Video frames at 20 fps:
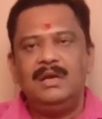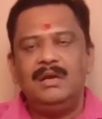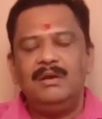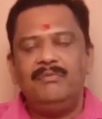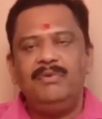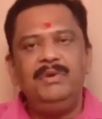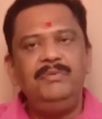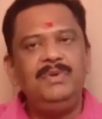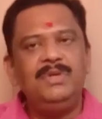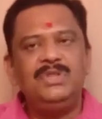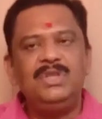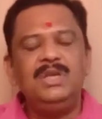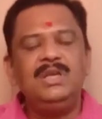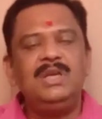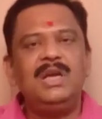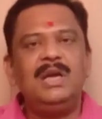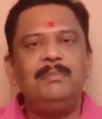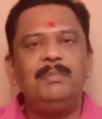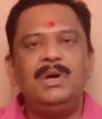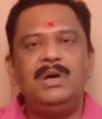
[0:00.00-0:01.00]
When we
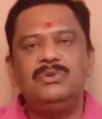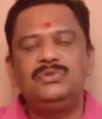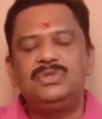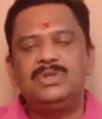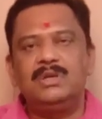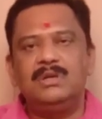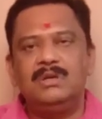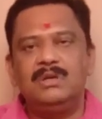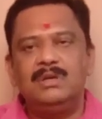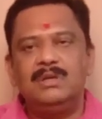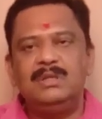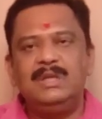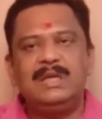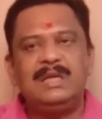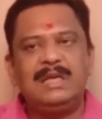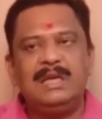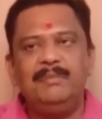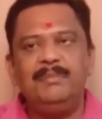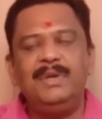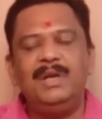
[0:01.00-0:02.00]
think about the
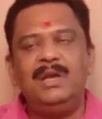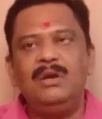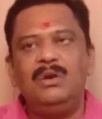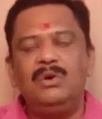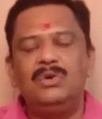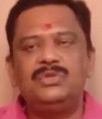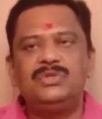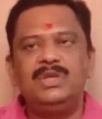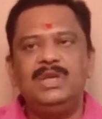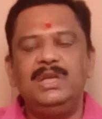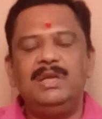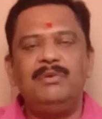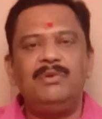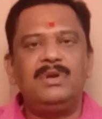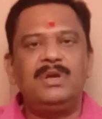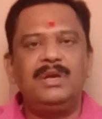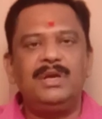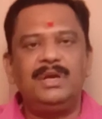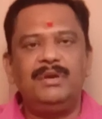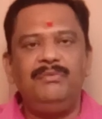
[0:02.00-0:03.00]
criminal laws in
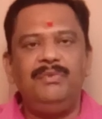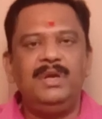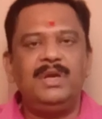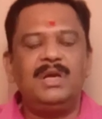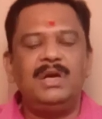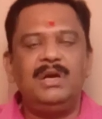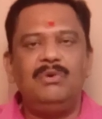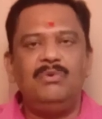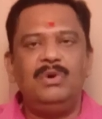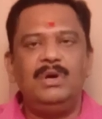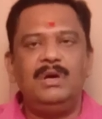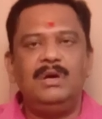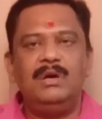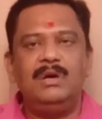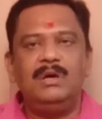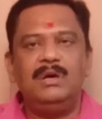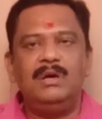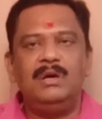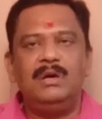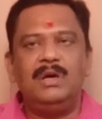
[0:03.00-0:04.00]
our country, we
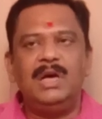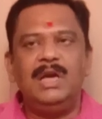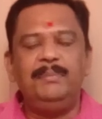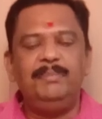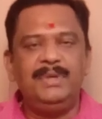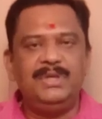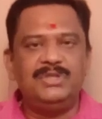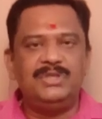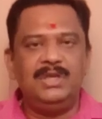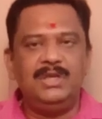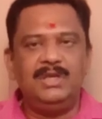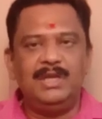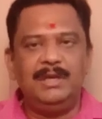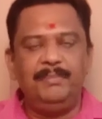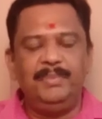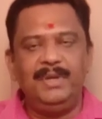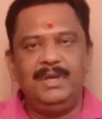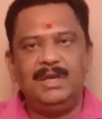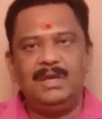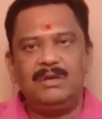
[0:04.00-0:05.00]
have IPC,
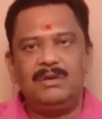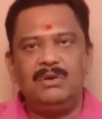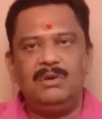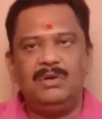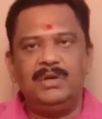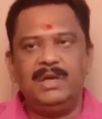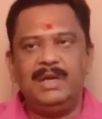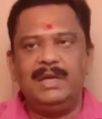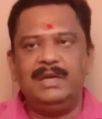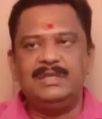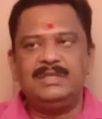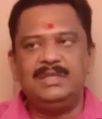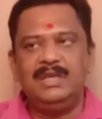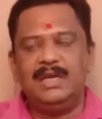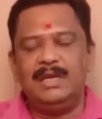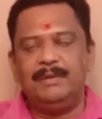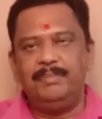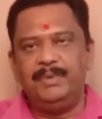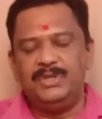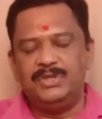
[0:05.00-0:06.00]
Indian Penal Code, and
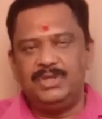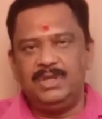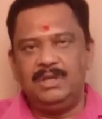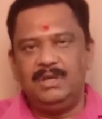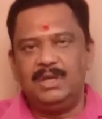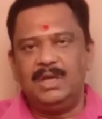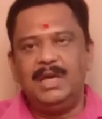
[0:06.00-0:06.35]
CRPC.